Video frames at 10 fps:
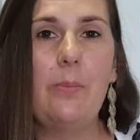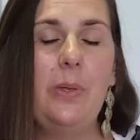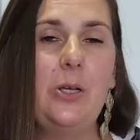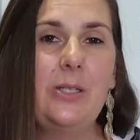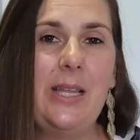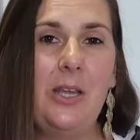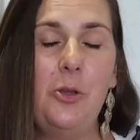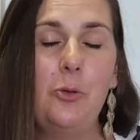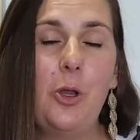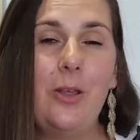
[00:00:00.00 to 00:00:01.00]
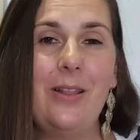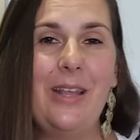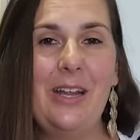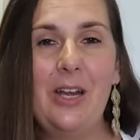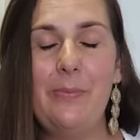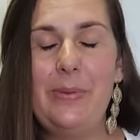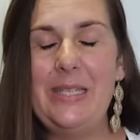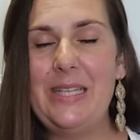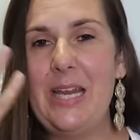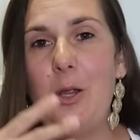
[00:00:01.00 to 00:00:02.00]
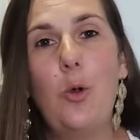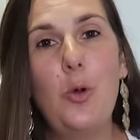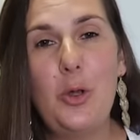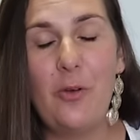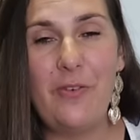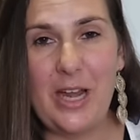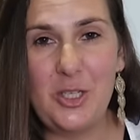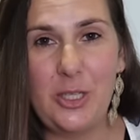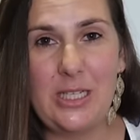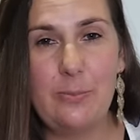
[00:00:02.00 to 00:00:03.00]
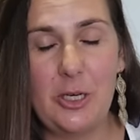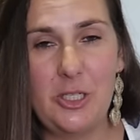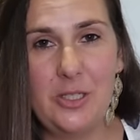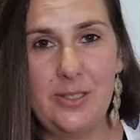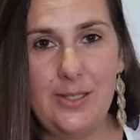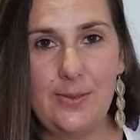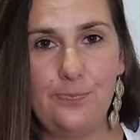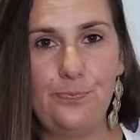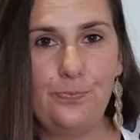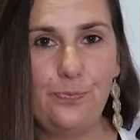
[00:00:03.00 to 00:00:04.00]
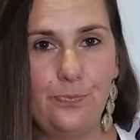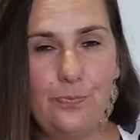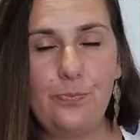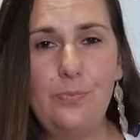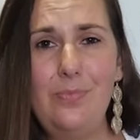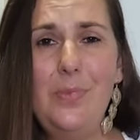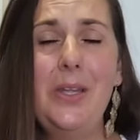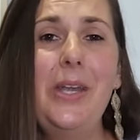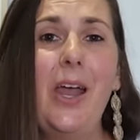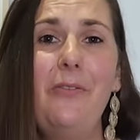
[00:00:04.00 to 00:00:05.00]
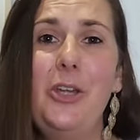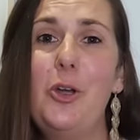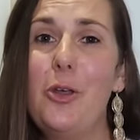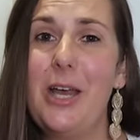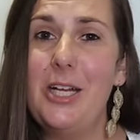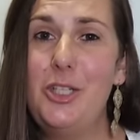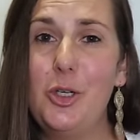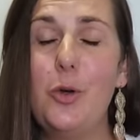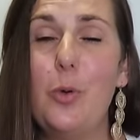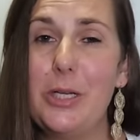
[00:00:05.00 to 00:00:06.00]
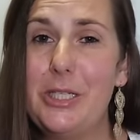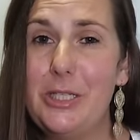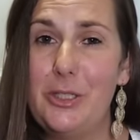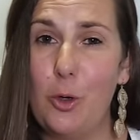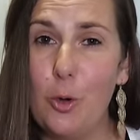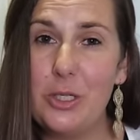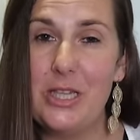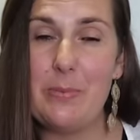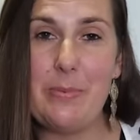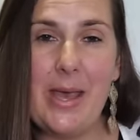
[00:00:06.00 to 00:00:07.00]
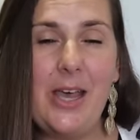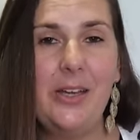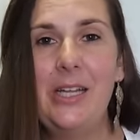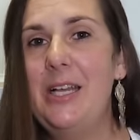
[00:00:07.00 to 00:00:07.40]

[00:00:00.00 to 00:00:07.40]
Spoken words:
because then you'll know that they're gonna be seeing all your facial expressions. Now, if you're not that sure what to talk to them about,